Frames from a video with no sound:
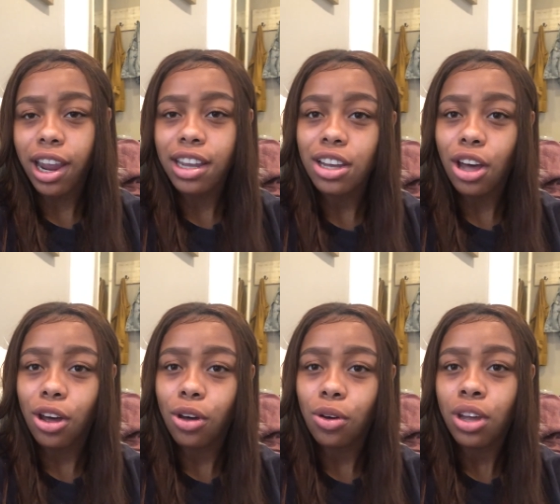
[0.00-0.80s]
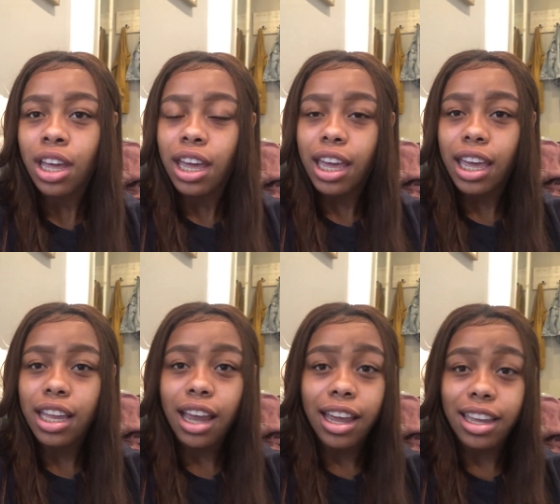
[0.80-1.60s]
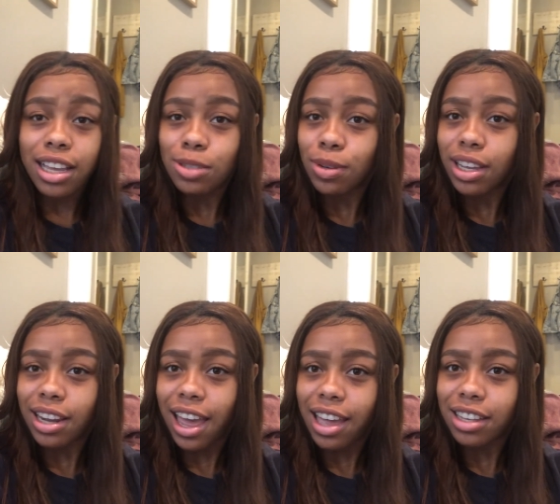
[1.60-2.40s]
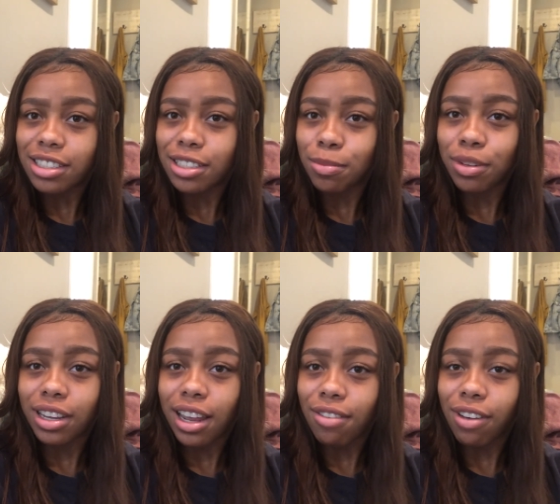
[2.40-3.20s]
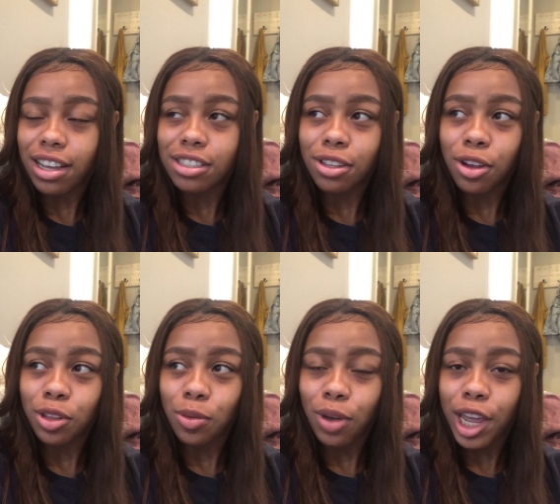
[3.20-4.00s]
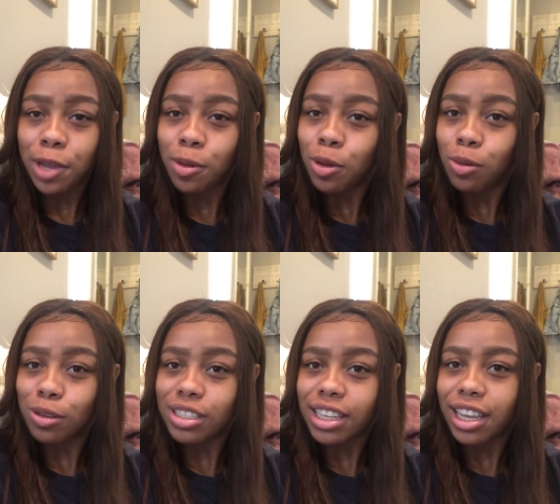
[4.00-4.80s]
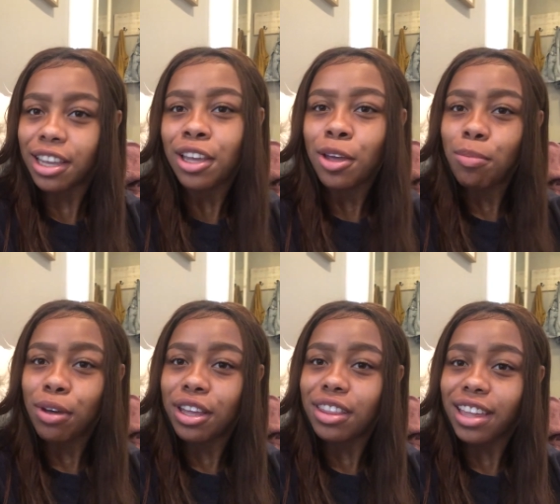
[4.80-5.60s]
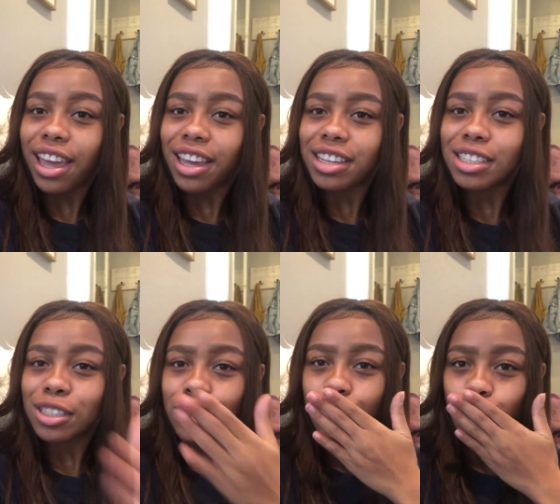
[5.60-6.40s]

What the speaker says: I go. And I guess we can add in some good advice along the way. We'll see. But thanks.